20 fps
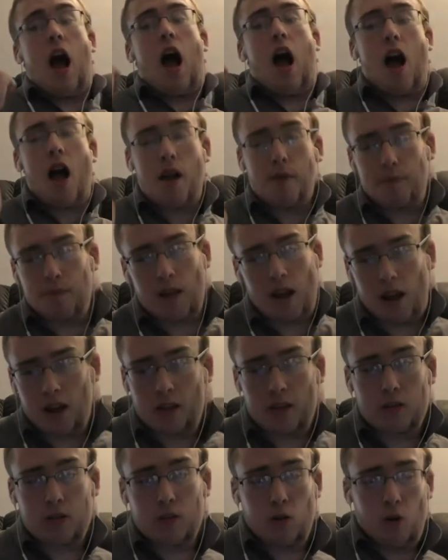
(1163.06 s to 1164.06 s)
I'm
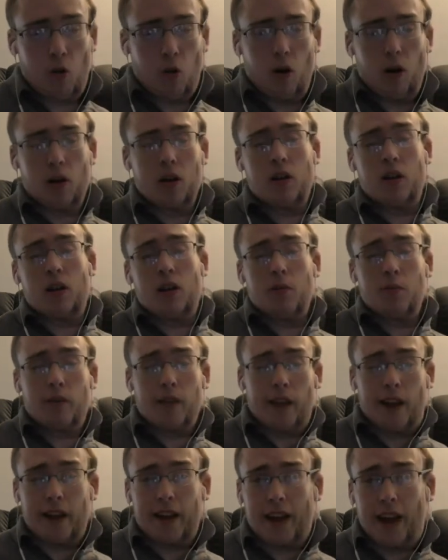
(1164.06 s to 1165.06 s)
not sure, but
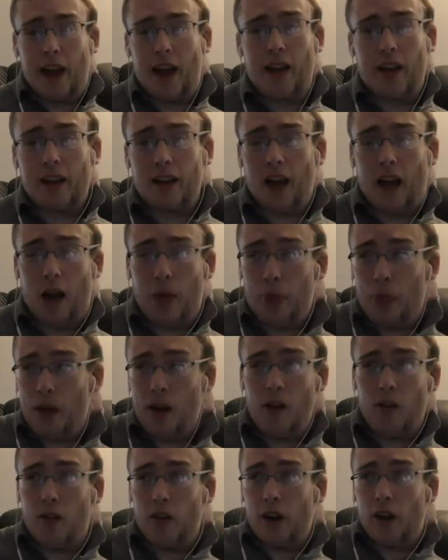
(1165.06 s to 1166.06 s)
then again,
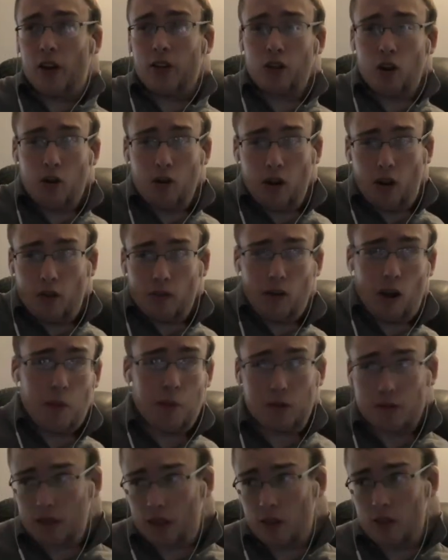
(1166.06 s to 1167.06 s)
apparently
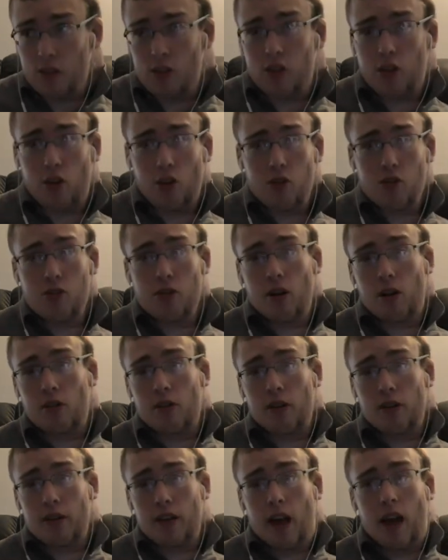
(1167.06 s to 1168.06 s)
Robert Downey Jr. and
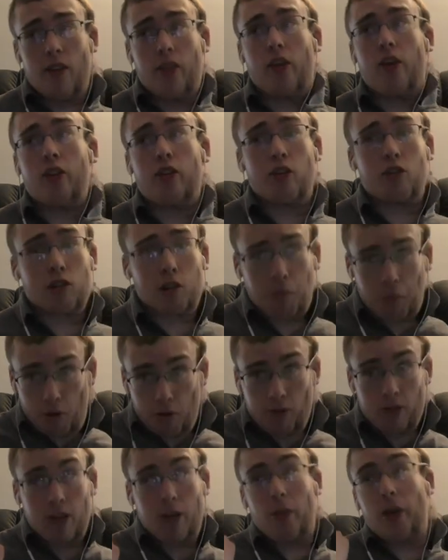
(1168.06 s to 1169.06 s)
Chris Evans are
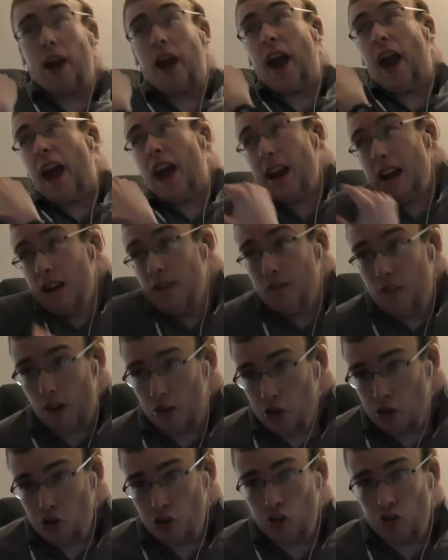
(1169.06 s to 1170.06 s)
supposed to be in
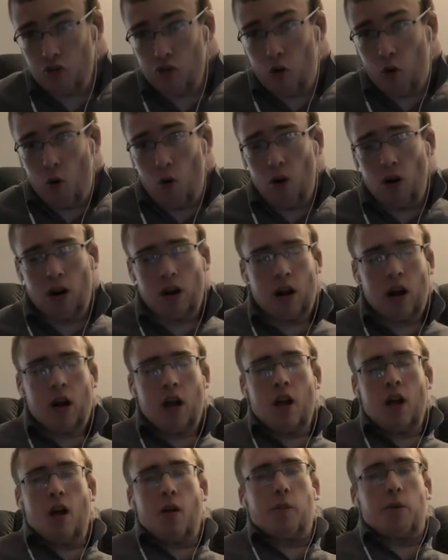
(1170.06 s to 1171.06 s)
Avengers 4.
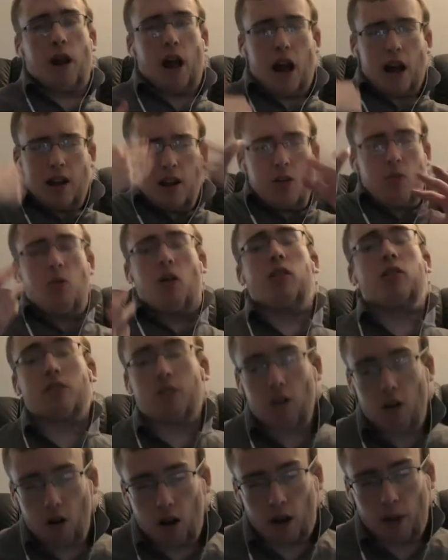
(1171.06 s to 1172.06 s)
But I just wanted to
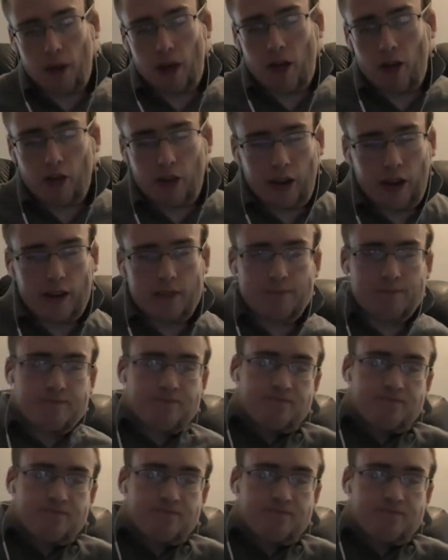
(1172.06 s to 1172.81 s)
talk about this.